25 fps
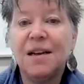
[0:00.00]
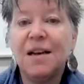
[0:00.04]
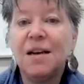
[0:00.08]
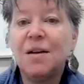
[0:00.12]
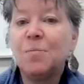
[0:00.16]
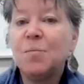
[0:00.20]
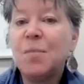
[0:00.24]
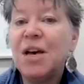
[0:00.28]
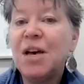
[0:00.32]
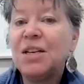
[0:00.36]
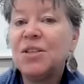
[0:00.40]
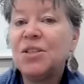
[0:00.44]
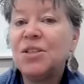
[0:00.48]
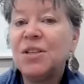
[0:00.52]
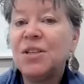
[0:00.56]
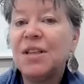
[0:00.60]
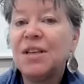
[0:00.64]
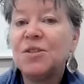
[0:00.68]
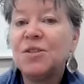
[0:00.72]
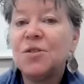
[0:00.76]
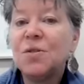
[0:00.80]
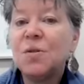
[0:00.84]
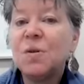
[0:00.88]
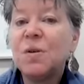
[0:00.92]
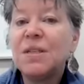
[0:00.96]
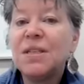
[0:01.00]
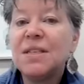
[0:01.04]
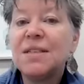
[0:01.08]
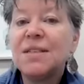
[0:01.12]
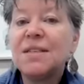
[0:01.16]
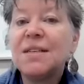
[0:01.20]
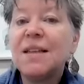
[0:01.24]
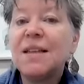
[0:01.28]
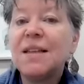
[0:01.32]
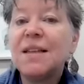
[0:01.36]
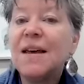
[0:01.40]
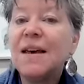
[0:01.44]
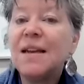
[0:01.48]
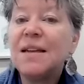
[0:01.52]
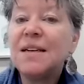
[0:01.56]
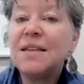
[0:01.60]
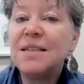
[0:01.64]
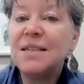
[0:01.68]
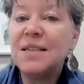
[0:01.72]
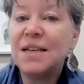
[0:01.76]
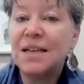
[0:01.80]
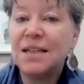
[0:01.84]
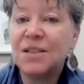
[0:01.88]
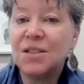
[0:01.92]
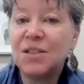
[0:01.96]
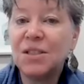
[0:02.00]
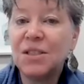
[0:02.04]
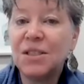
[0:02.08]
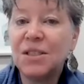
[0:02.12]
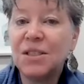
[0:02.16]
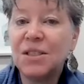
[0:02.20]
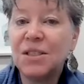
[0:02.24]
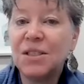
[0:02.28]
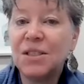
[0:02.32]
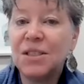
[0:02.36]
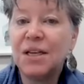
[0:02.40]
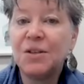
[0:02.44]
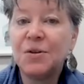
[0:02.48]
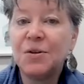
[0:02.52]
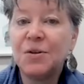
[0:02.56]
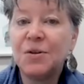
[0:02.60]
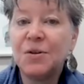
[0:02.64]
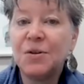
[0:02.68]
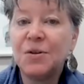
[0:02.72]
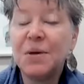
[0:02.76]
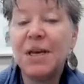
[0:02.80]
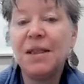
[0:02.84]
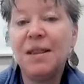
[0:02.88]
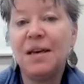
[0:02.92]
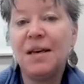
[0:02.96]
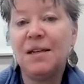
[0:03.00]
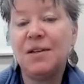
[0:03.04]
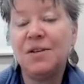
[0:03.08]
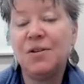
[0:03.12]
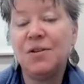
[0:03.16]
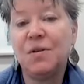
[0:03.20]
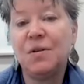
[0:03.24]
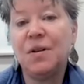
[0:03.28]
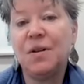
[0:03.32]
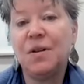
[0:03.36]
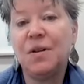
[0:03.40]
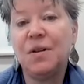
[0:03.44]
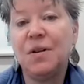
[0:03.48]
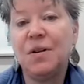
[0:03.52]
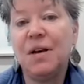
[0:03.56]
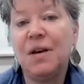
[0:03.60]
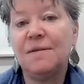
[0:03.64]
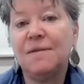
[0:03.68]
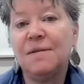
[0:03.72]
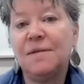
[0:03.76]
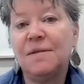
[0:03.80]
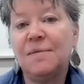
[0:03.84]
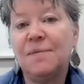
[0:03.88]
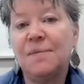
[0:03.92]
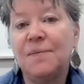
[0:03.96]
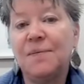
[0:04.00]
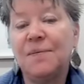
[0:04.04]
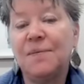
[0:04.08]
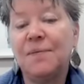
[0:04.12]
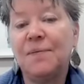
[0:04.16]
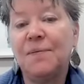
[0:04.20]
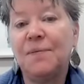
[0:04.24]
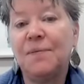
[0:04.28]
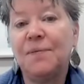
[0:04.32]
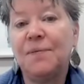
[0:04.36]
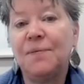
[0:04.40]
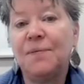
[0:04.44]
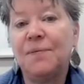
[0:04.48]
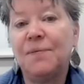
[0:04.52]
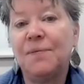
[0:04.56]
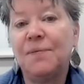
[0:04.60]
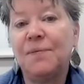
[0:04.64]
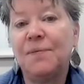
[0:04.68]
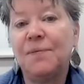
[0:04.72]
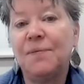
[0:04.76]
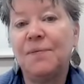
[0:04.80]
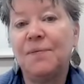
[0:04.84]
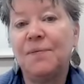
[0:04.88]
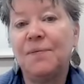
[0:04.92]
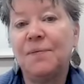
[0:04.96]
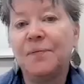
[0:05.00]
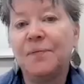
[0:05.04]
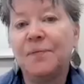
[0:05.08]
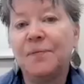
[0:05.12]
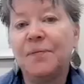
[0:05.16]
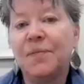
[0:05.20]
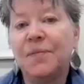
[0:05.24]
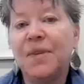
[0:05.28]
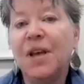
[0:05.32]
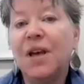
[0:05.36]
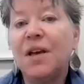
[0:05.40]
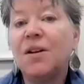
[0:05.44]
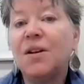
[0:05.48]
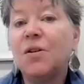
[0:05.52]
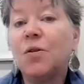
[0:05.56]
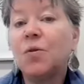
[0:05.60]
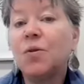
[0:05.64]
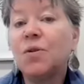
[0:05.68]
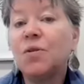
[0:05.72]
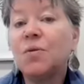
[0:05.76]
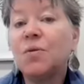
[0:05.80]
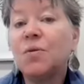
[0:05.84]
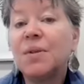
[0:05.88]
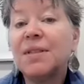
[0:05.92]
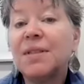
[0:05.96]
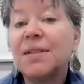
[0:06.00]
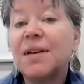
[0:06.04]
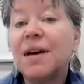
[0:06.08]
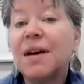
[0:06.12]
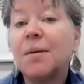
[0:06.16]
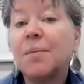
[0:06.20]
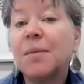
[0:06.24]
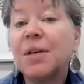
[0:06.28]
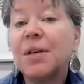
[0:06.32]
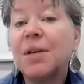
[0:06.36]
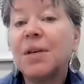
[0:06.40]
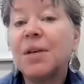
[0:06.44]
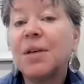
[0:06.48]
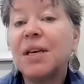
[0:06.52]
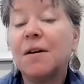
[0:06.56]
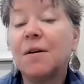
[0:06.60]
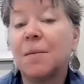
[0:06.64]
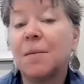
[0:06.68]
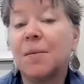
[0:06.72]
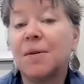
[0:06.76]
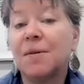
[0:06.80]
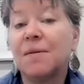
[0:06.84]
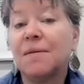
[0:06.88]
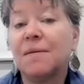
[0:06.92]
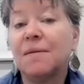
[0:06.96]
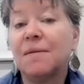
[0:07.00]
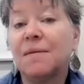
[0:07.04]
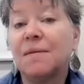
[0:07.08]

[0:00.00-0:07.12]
Imagine that you can set that intention and create that in your life. And notice what's coming up.